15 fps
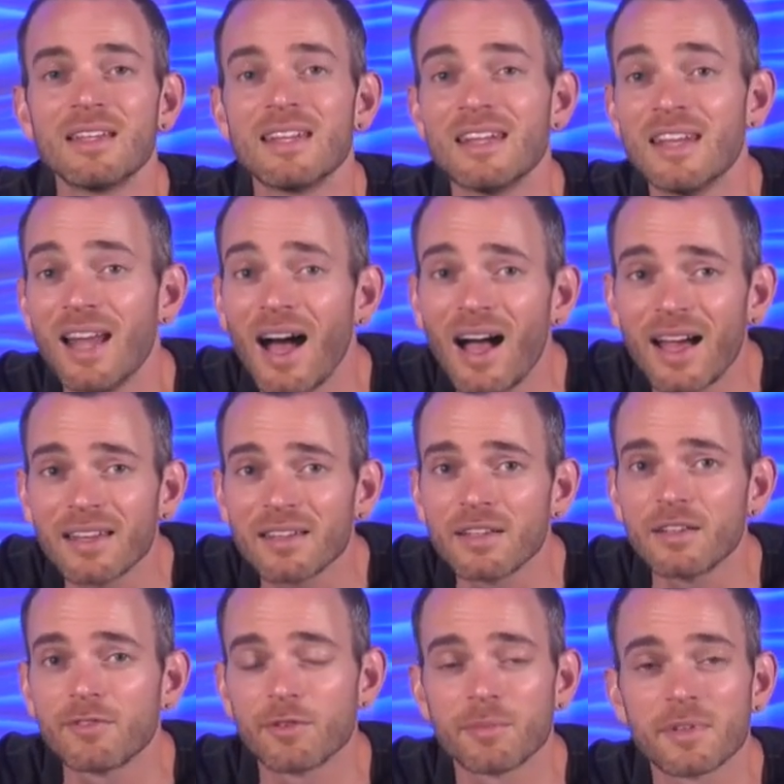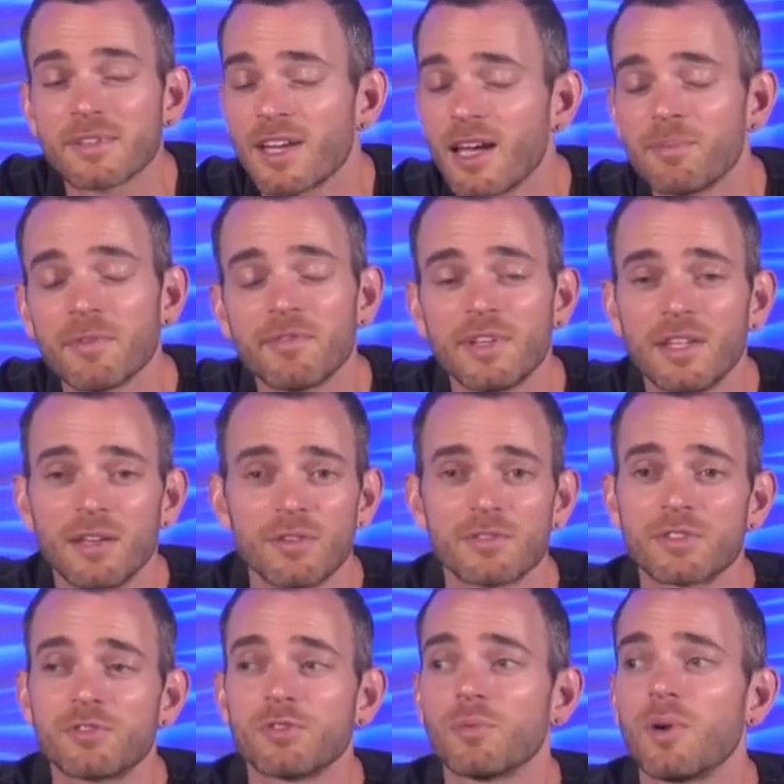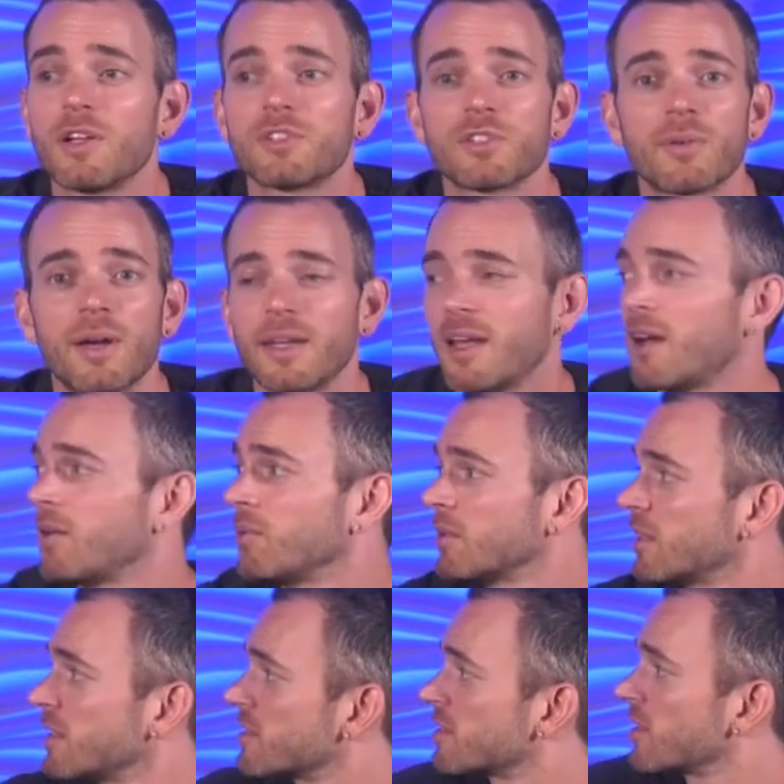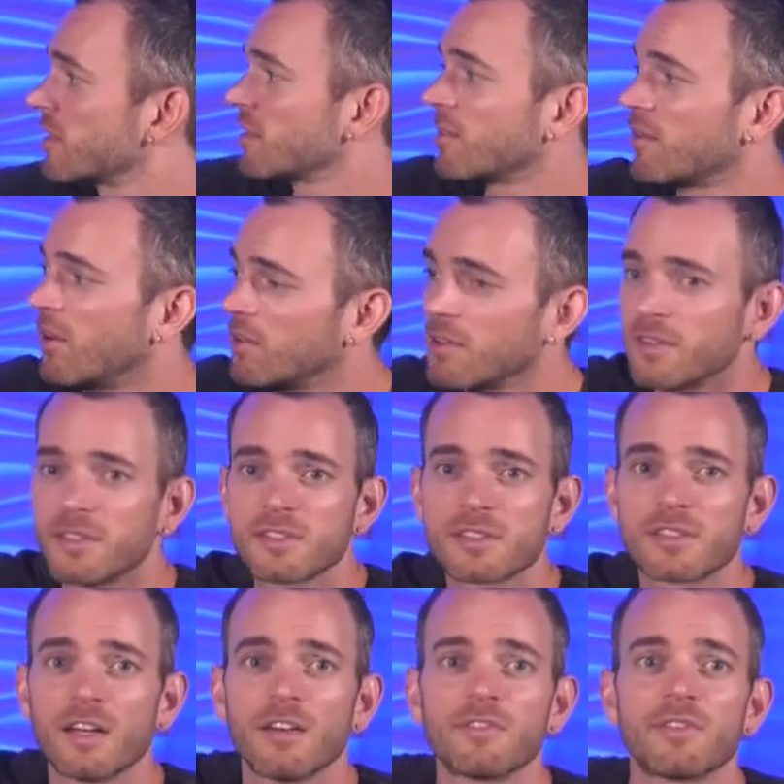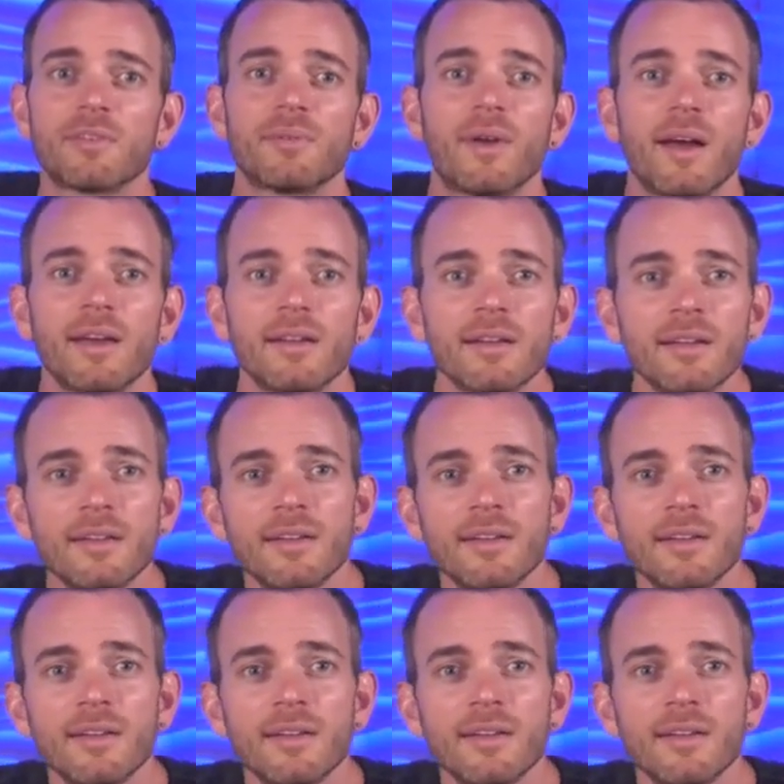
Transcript: not from the type of videos that you're watching right now with all of this stuff, right?